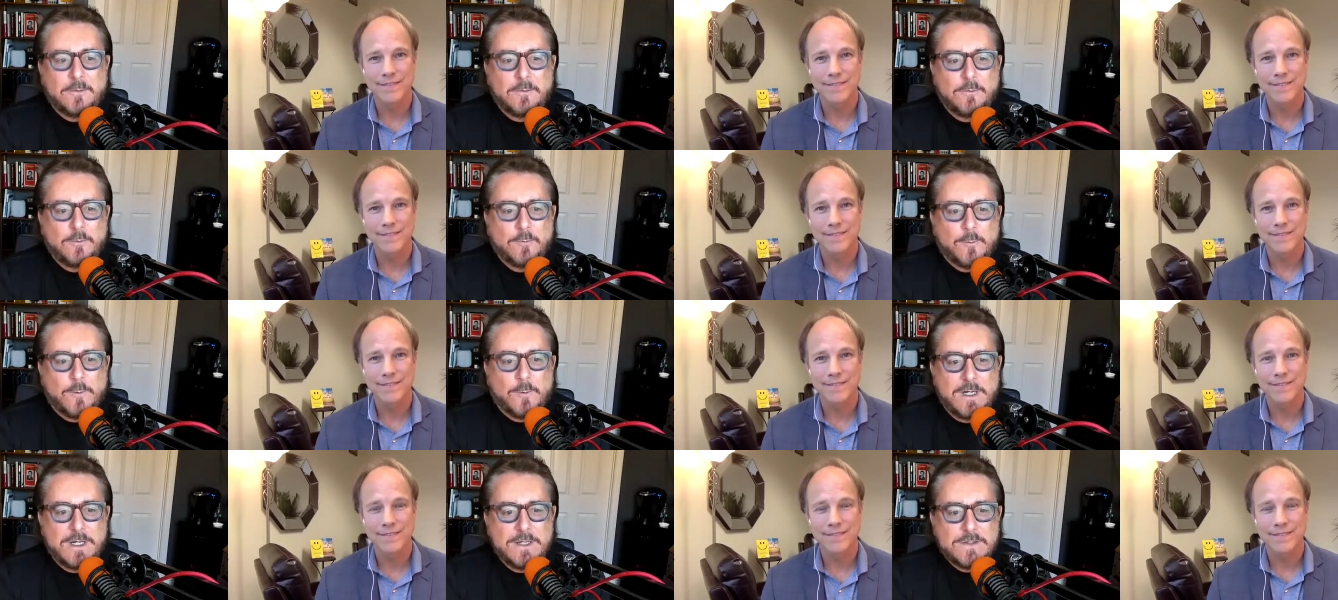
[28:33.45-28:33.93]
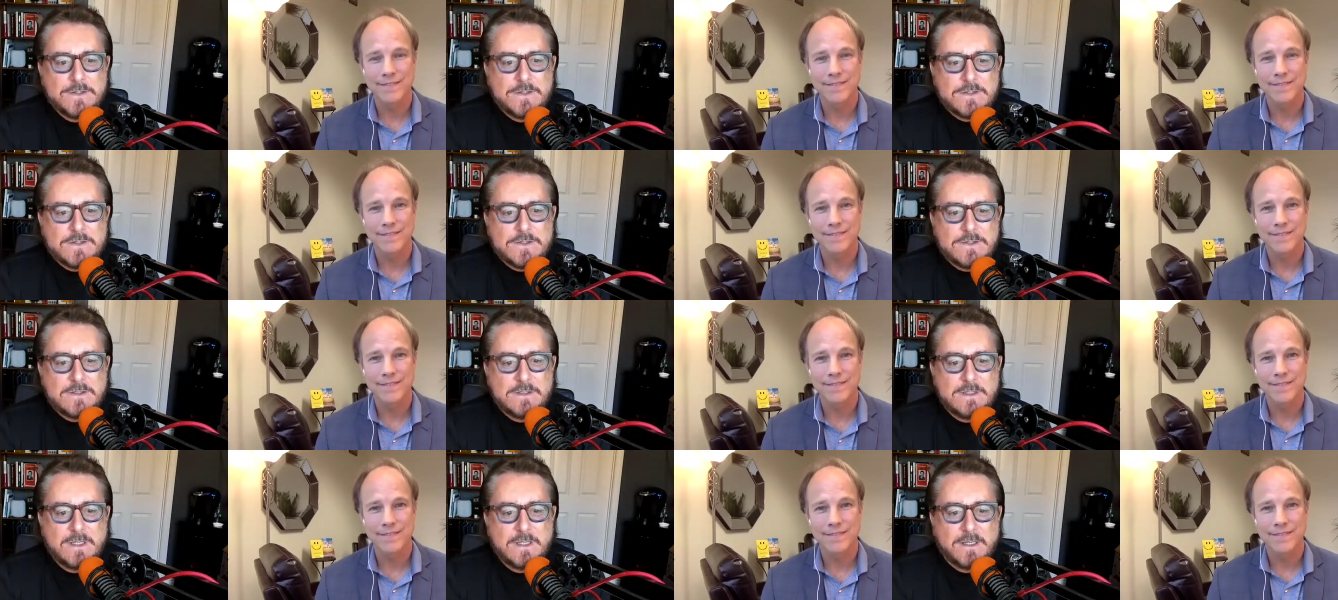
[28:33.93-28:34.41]

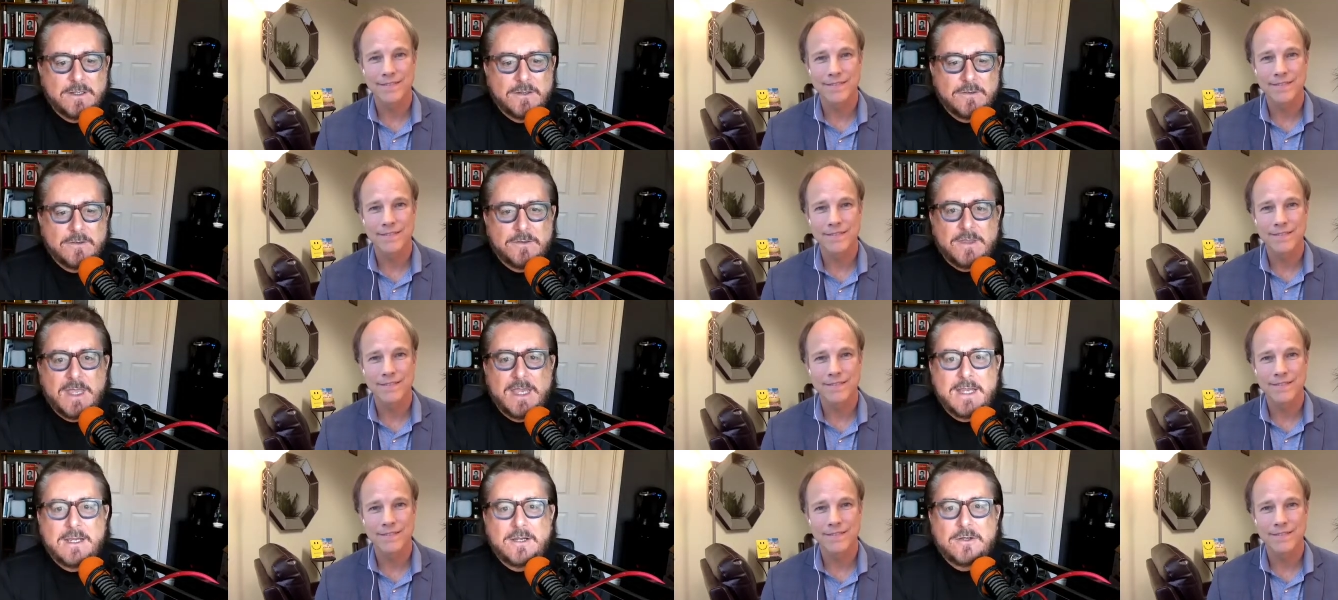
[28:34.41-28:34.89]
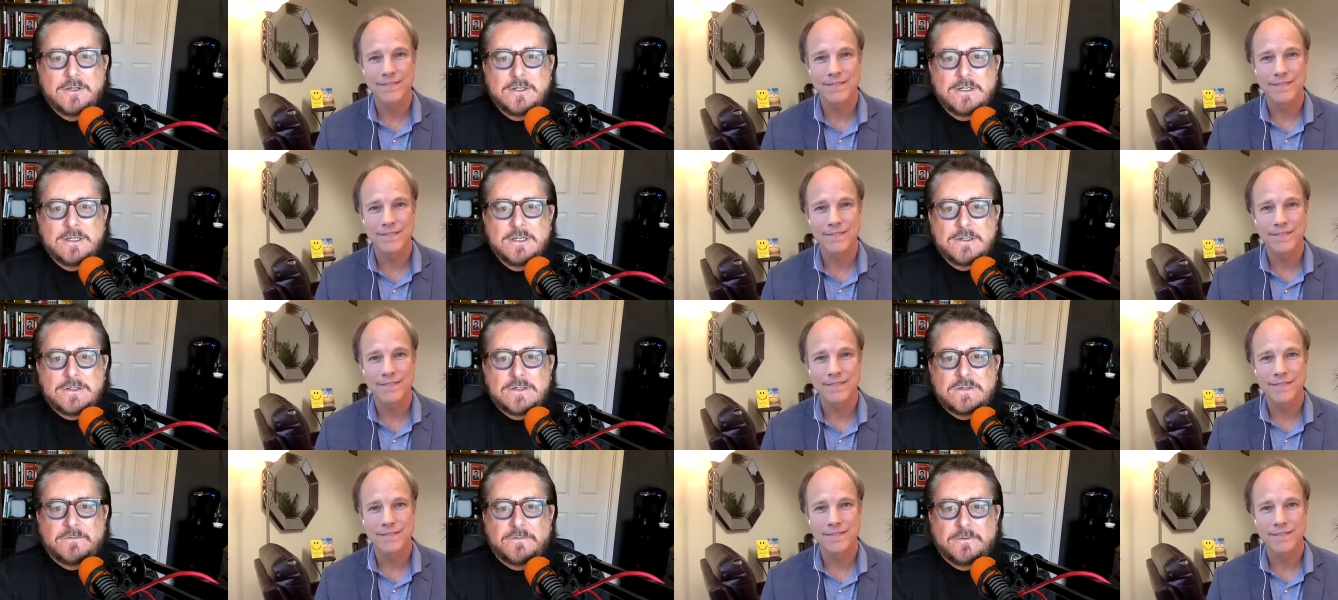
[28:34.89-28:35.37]
Speaker 1: was, thank
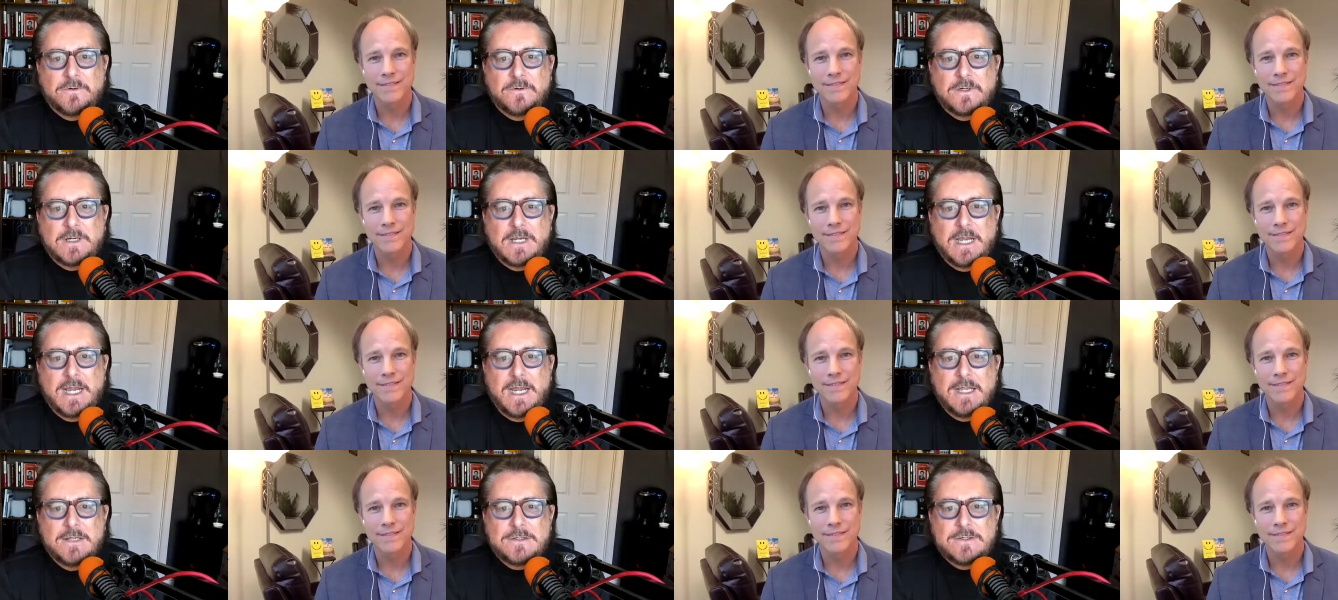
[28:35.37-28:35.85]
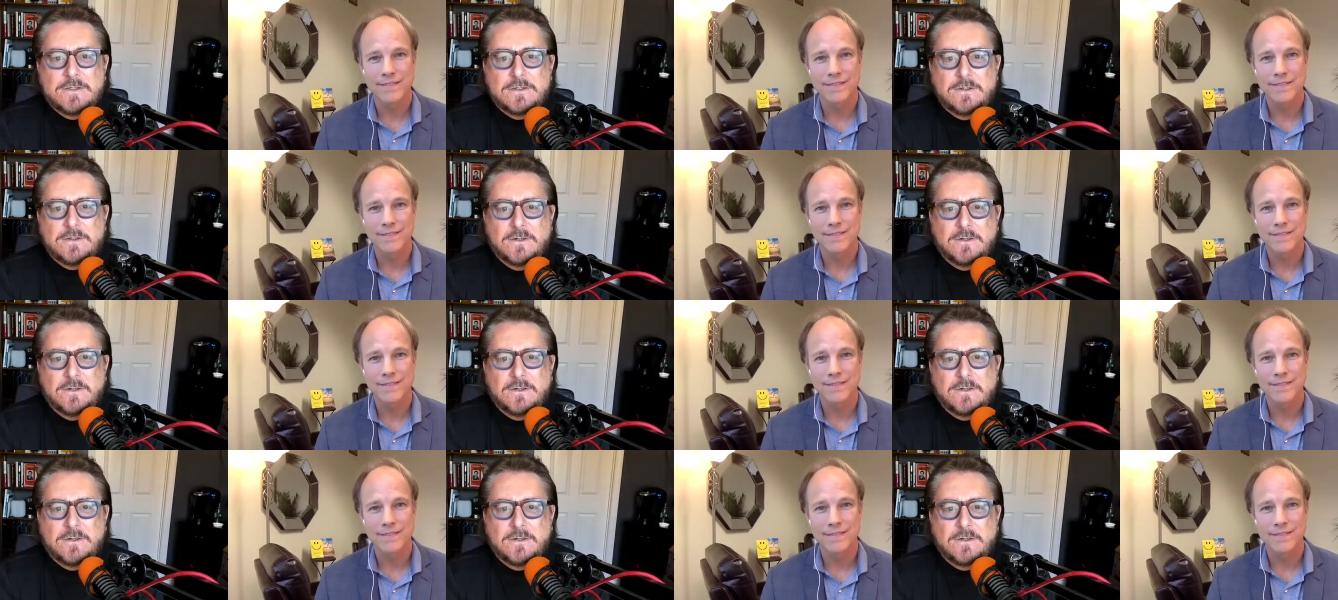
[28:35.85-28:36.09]
goodness for cancer.